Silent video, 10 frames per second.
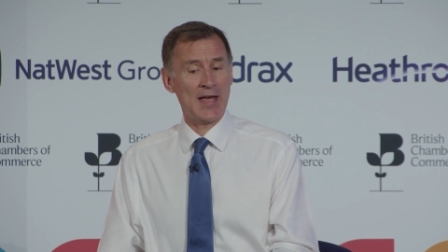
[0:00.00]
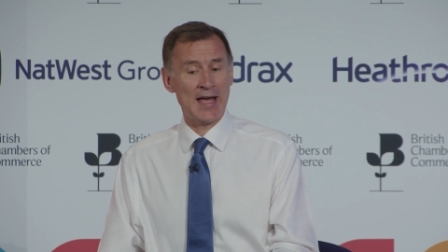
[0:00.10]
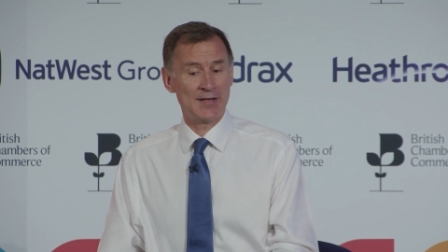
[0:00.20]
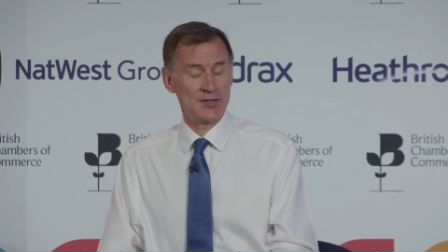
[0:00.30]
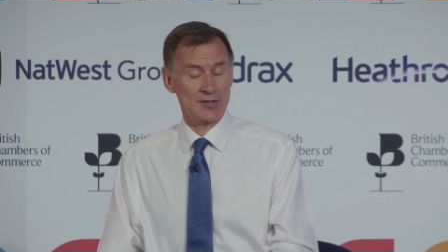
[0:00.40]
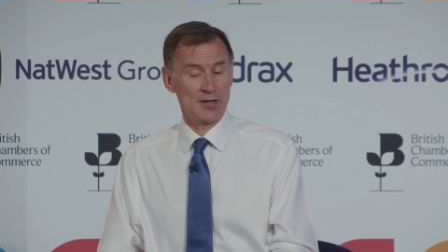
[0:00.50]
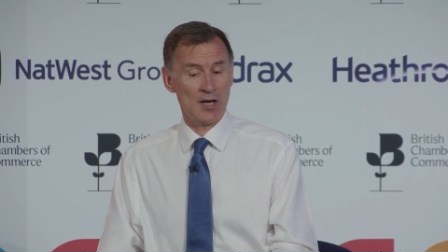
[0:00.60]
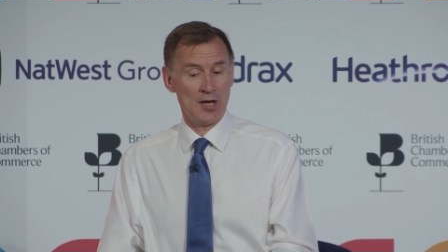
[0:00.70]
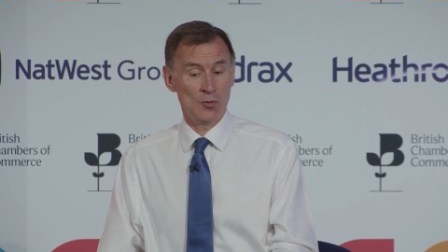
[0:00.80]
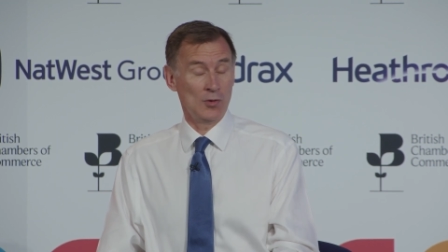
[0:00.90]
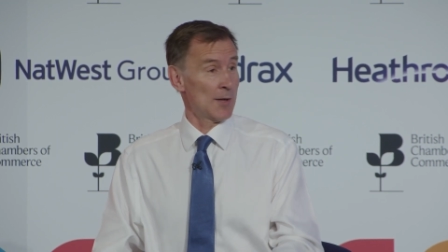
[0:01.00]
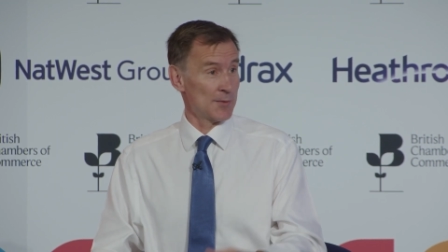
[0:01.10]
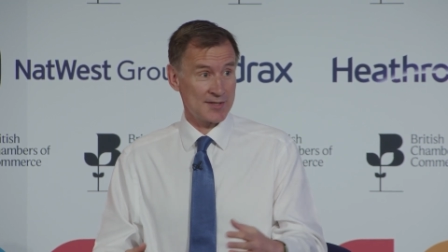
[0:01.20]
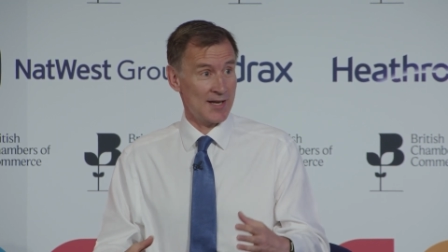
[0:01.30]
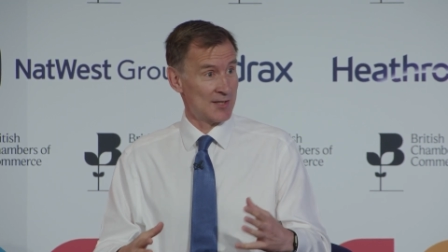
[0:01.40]
And all I
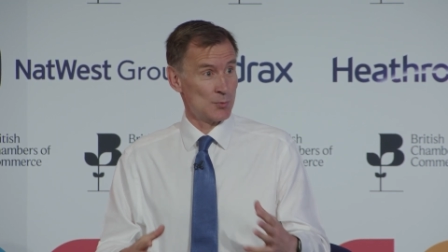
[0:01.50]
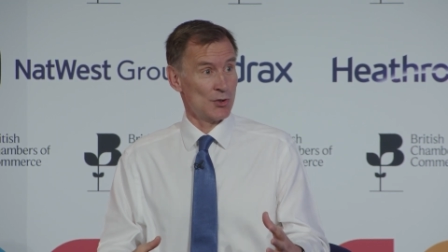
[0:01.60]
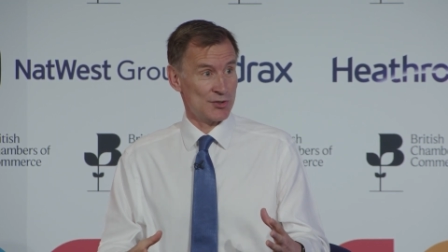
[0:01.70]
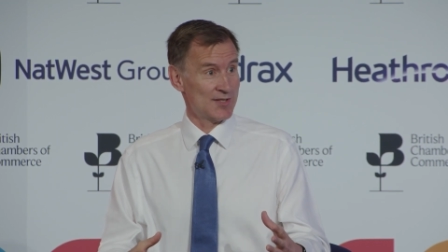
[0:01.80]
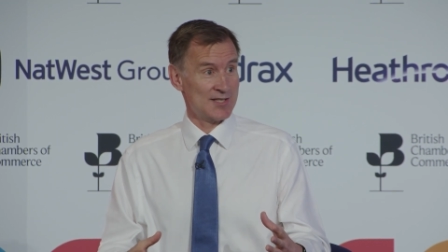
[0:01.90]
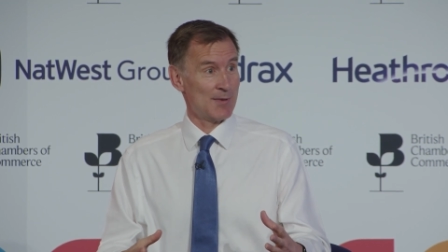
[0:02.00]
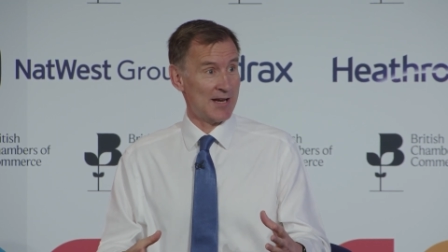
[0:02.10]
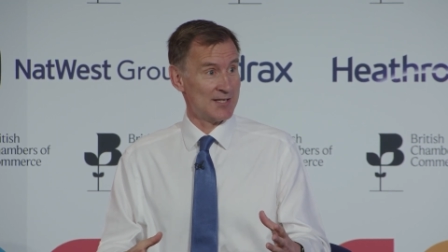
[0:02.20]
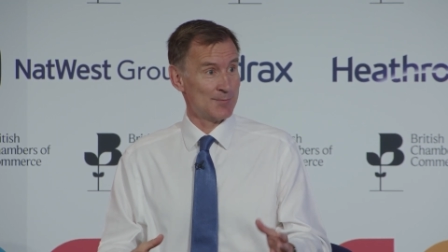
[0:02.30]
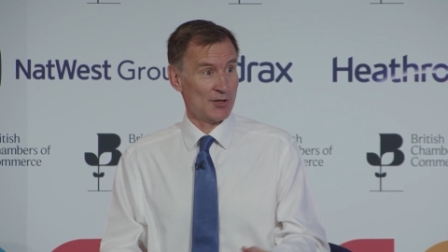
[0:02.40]
would say is watch this space,